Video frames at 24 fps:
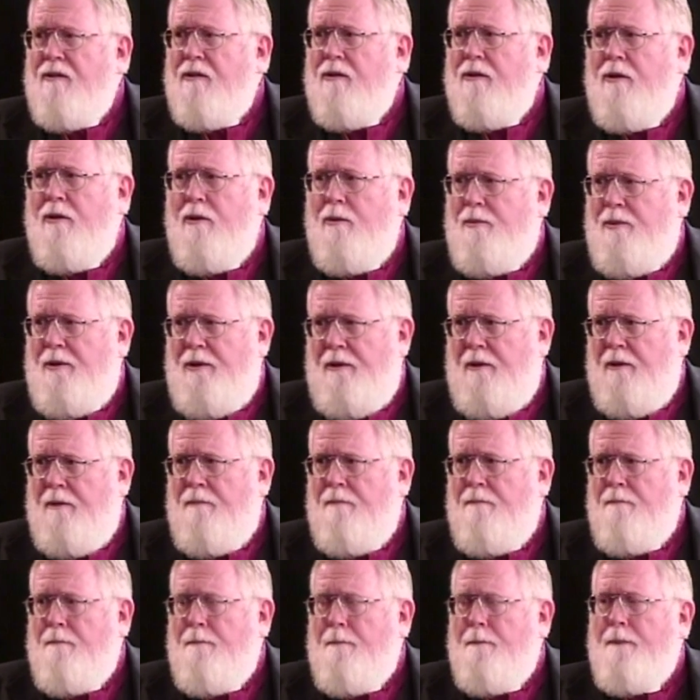
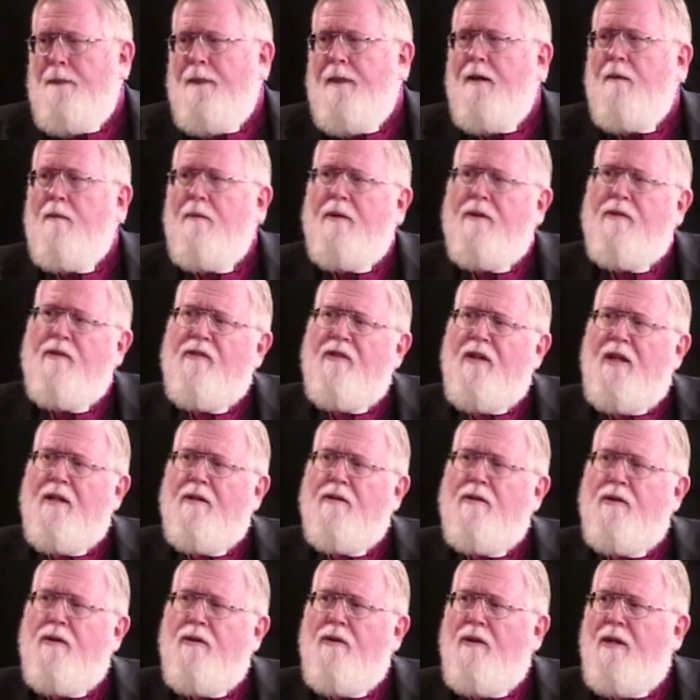Cooper was
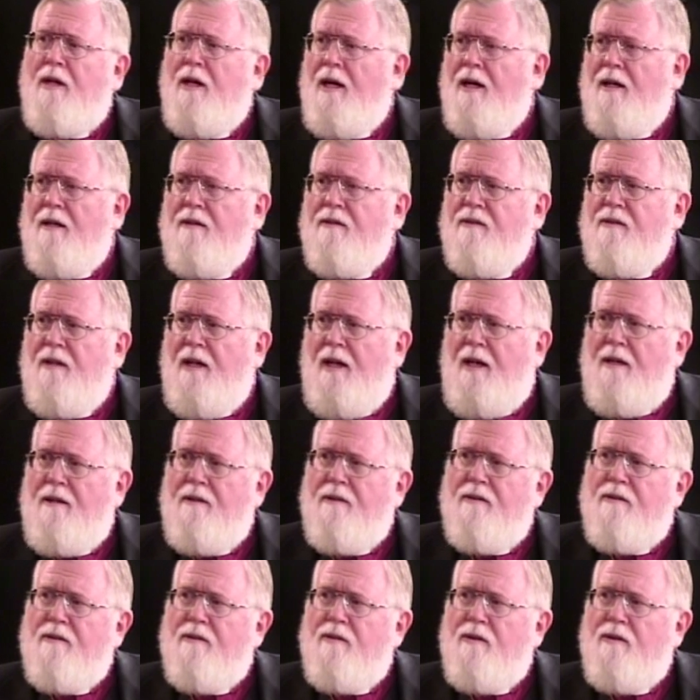sent to the United
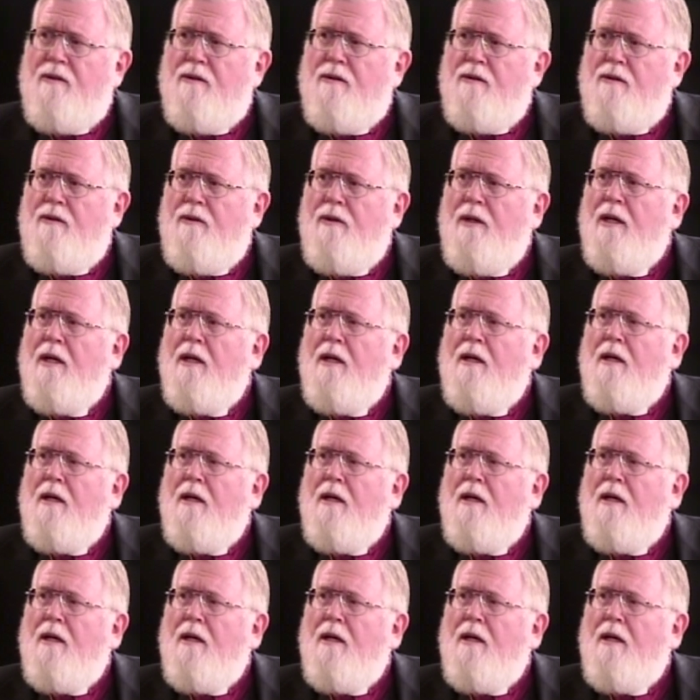States to